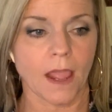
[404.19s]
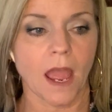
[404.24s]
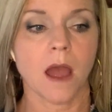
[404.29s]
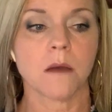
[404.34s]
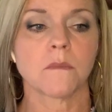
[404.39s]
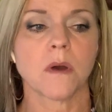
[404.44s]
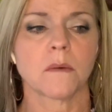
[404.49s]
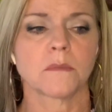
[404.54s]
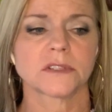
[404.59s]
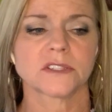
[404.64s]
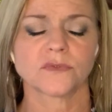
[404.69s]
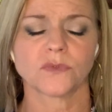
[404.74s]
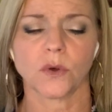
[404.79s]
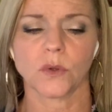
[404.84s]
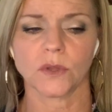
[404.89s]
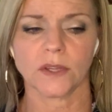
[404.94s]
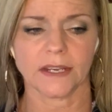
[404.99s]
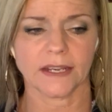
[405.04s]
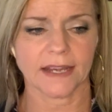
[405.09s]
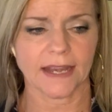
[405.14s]
I'm almost
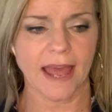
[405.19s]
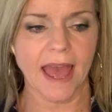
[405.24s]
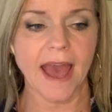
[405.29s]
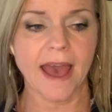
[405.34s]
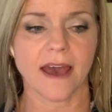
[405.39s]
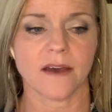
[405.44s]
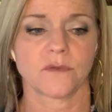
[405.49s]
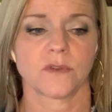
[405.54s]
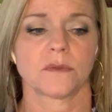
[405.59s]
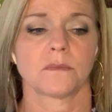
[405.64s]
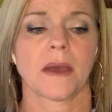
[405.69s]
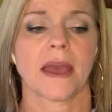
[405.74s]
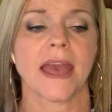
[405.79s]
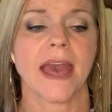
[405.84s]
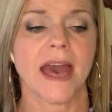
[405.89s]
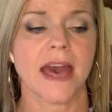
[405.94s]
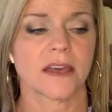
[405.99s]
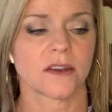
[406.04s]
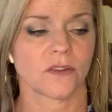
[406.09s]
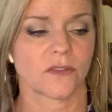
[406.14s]
folded in half with my
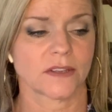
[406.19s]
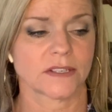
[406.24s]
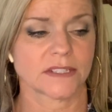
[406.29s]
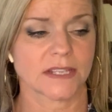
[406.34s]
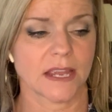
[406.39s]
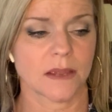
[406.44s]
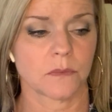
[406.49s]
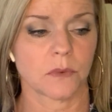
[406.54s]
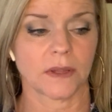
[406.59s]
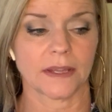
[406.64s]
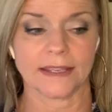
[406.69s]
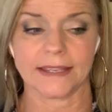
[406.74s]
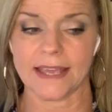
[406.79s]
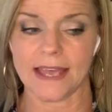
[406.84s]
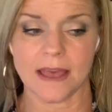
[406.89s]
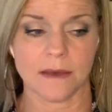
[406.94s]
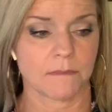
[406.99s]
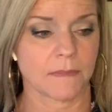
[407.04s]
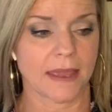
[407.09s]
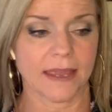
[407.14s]
head on the table and
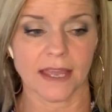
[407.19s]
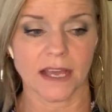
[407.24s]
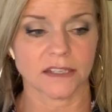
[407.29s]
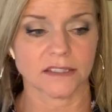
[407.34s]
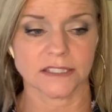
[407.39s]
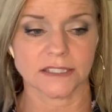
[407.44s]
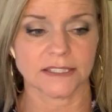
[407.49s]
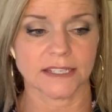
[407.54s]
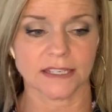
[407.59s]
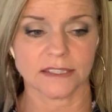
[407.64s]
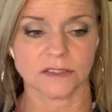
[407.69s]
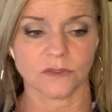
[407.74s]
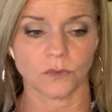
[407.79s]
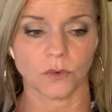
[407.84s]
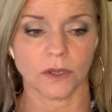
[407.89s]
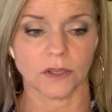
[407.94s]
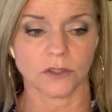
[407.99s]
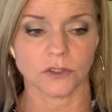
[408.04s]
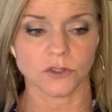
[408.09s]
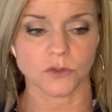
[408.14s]
can't make out Detective
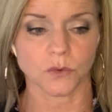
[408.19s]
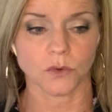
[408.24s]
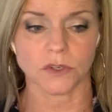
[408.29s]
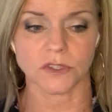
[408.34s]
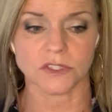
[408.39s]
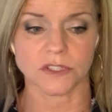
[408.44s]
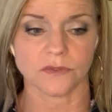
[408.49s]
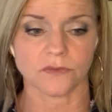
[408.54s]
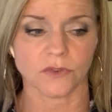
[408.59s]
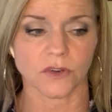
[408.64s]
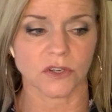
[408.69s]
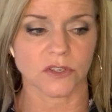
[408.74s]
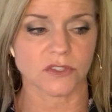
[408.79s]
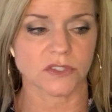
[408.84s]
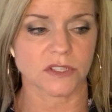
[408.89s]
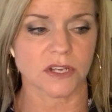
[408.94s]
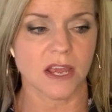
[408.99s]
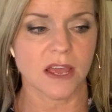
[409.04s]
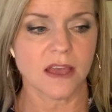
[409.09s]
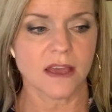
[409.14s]
Wheeler's words at
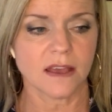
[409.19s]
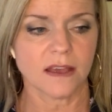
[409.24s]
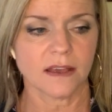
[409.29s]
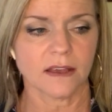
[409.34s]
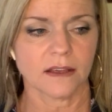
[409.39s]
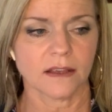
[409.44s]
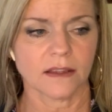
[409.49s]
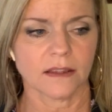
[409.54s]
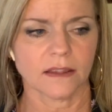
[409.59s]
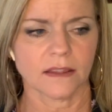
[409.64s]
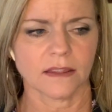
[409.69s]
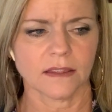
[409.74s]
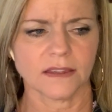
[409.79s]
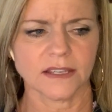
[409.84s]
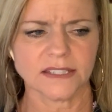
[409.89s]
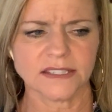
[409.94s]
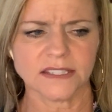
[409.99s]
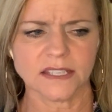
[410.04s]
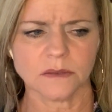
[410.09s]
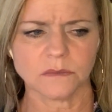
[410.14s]
first.
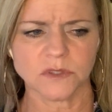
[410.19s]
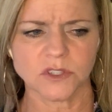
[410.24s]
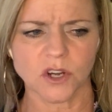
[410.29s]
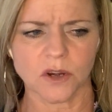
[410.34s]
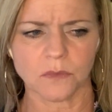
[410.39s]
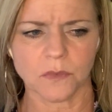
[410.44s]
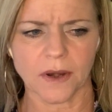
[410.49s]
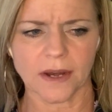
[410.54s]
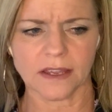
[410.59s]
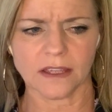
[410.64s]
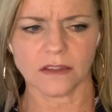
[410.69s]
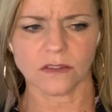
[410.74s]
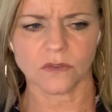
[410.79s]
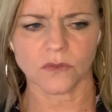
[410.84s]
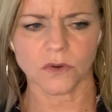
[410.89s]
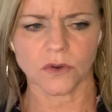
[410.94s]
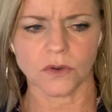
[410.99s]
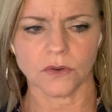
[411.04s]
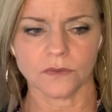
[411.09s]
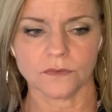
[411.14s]
Then some start breaking
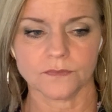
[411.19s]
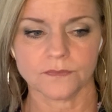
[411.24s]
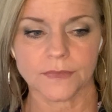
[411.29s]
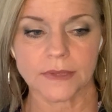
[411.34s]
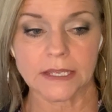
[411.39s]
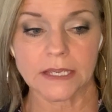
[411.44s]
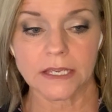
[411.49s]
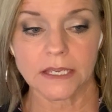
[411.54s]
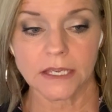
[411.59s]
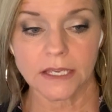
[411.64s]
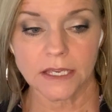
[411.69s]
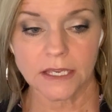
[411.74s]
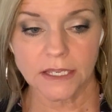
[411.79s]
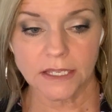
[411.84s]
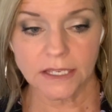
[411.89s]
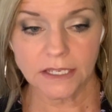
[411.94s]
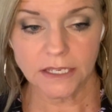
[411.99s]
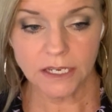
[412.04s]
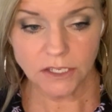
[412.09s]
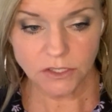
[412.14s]
through.
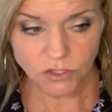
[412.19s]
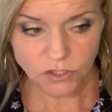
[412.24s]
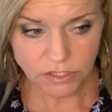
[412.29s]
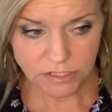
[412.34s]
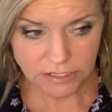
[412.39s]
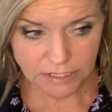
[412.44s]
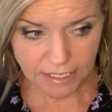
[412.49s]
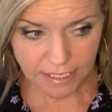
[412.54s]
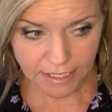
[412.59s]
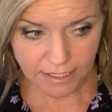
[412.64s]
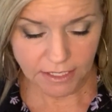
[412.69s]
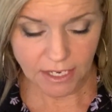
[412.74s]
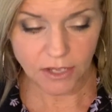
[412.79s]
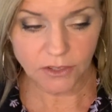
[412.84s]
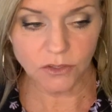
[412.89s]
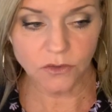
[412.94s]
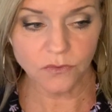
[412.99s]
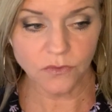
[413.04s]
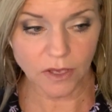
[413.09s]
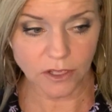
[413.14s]
Can understand how
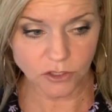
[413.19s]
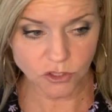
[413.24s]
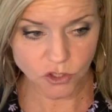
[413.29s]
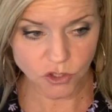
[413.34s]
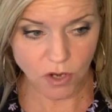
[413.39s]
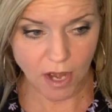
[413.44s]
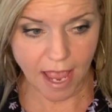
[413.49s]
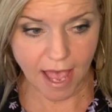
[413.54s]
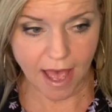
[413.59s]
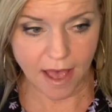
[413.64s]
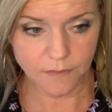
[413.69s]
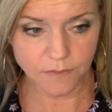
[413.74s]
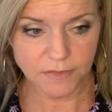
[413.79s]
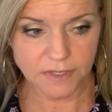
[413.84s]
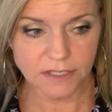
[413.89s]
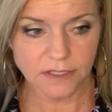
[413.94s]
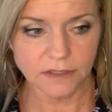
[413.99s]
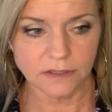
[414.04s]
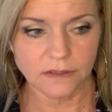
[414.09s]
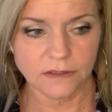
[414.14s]
you felt trapped.
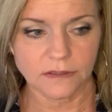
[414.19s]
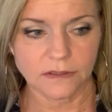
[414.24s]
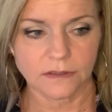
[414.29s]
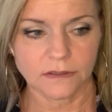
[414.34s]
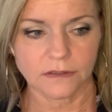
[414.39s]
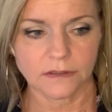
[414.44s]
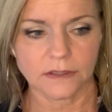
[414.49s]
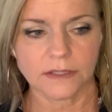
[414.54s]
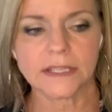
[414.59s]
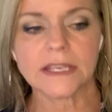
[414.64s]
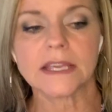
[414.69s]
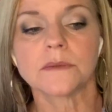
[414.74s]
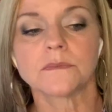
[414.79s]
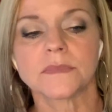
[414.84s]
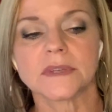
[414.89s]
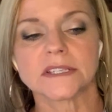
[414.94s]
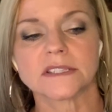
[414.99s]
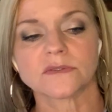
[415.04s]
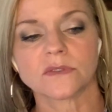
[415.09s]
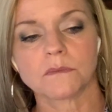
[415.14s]
Keep
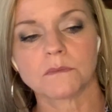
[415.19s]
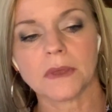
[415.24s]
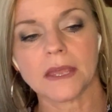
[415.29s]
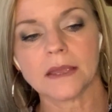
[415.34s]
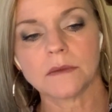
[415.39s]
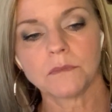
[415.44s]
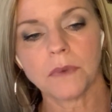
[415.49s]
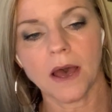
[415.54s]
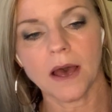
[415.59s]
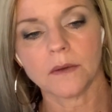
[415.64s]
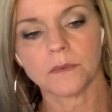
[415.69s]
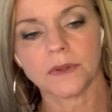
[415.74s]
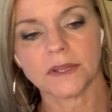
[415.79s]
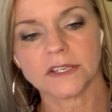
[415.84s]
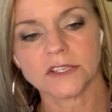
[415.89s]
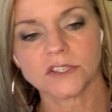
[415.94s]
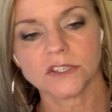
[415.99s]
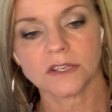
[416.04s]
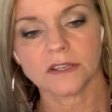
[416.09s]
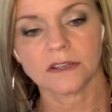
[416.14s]
this from being
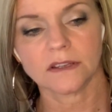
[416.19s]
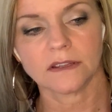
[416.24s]
published.